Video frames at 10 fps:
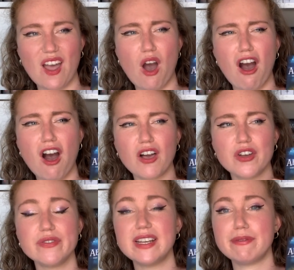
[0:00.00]
are
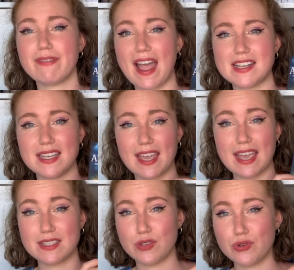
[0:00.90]
currently fighting
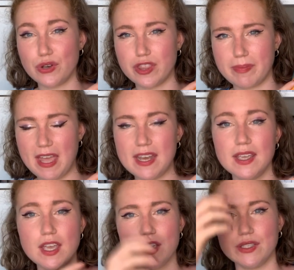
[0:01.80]
against the Northmen.
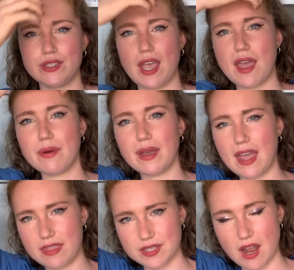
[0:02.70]
So
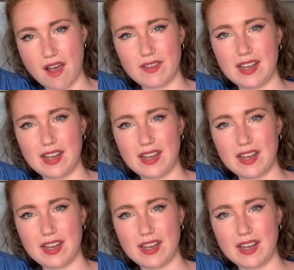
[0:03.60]
at the start of A